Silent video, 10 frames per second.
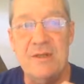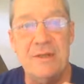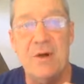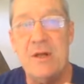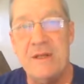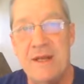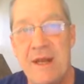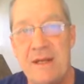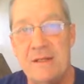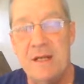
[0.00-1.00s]
and they're all at
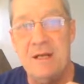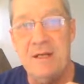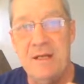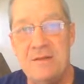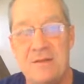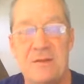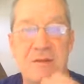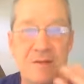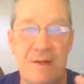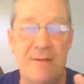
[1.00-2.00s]
8 o'clock Eastern,
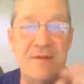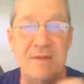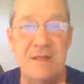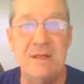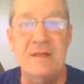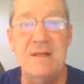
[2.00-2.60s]
so obviously